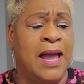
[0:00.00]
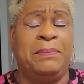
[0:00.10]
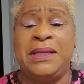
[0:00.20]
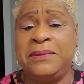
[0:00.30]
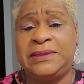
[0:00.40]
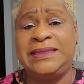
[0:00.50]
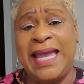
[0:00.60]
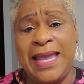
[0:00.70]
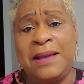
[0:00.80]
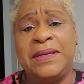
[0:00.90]
But
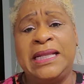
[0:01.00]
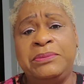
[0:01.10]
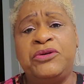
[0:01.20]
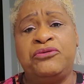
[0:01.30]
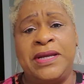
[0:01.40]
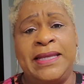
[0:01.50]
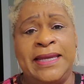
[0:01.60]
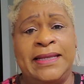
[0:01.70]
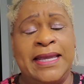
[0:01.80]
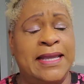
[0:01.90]
today I'm going to be reading
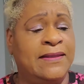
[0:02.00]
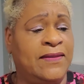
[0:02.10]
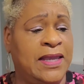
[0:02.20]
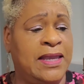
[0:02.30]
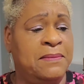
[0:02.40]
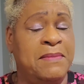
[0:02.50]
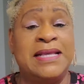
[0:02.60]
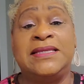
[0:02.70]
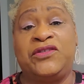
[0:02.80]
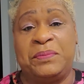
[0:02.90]
it in the
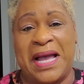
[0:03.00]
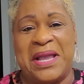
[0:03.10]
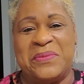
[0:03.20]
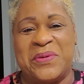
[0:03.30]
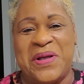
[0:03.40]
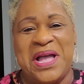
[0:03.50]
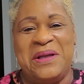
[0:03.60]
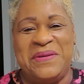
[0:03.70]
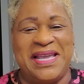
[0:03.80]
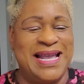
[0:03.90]
Message Bible
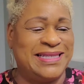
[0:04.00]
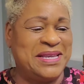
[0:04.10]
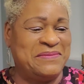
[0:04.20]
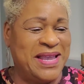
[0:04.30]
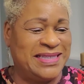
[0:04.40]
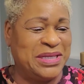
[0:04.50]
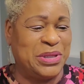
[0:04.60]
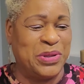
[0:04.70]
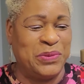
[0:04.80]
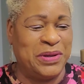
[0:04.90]
because it makes it a
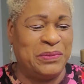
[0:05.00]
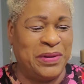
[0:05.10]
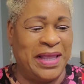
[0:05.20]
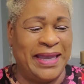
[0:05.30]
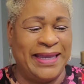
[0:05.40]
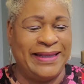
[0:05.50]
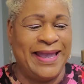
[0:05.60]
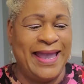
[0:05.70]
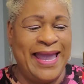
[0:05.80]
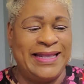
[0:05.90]
little bit plain
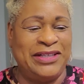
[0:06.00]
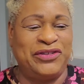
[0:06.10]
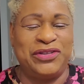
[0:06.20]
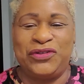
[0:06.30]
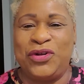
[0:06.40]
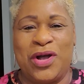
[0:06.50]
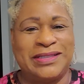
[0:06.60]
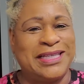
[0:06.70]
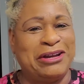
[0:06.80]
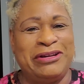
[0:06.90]
and it just
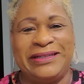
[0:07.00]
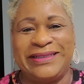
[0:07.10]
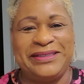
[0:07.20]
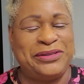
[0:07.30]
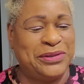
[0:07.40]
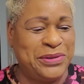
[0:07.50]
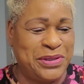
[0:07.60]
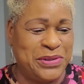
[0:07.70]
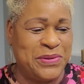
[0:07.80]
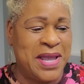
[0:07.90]
talks directly to
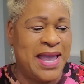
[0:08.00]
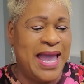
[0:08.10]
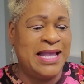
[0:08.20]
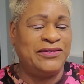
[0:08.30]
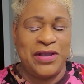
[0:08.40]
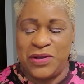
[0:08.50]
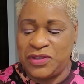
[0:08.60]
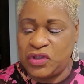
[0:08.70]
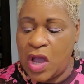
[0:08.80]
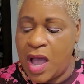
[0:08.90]
you. And so
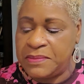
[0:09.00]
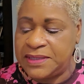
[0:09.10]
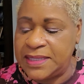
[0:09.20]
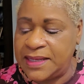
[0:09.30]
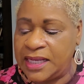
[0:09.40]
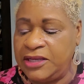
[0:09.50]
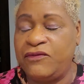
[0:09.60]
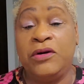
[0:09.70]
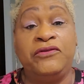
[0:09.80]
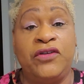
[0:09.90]
Psalms, the
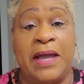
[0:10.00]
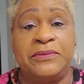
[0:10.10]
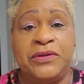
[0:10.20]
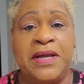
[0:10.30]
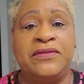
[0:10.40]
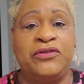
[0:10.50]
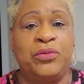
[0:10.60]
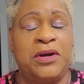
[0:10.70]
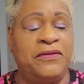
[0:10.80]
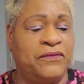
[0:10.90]
94th chapter and the
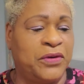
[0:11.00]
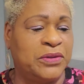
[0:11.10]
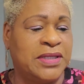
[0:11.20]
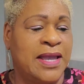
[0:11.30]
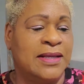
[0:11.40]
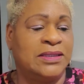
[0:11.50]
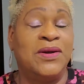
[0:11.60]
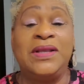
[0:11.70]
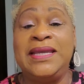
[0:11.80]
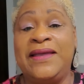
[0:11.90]
12th verse,
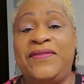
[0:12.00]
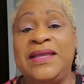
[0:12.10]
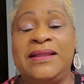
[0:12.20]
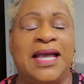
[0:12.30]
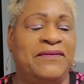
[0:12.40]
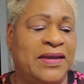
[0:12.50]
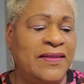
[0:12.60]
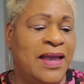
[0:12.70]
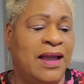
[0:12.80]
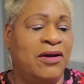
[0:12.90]
starting at the
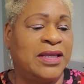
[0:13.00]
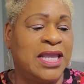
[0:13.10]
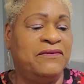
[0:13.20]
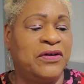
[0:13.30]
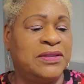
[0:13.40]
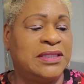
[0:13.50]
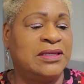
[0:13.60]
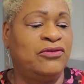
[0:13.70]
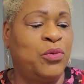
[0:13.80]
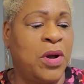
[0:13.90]
11th, our key verse is
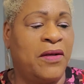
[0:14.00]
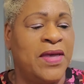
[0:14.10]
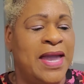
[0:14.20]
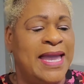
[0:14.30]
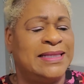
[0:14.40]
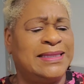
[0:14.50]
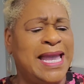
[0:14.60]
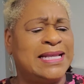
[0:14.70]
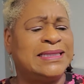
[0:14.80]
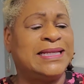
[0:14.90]
the 12th. It
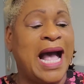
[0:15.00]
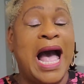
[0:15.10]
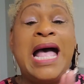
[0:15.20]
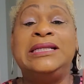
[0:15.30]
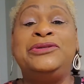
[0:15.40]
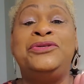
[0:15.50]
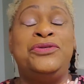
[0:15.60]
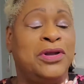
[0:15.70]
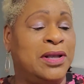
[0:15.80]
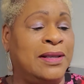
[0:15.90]
says,
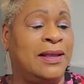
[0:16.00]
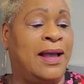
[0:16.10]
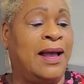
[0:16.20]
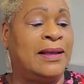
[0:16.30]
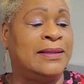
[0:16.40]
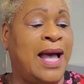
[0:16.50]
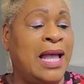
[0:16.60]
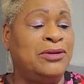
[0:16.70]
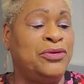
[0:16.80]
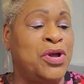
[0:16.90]
God
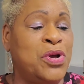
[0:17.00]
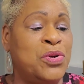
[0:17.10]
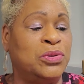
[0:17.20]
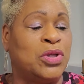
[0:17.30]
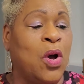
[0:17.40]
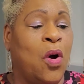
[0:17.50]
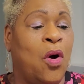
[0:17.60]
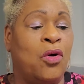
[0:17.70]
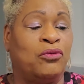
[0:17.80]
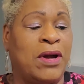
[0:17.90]
knows
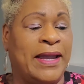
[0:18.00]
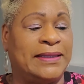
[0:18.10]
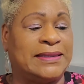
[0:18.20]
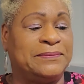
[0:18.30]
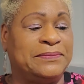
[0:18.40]
all right.